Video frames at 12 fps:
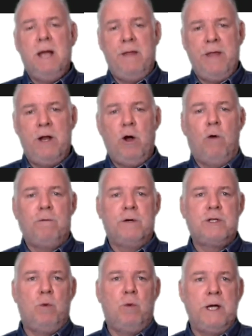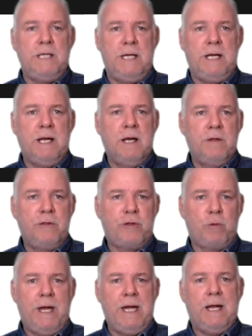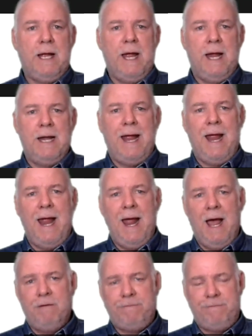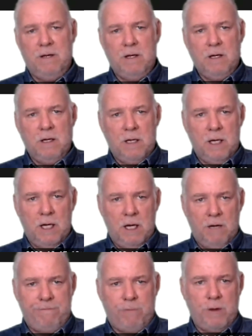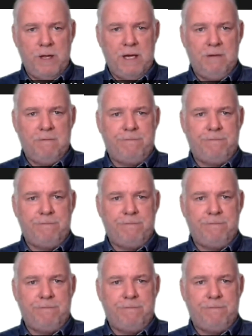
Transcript: and then over 23.5 for the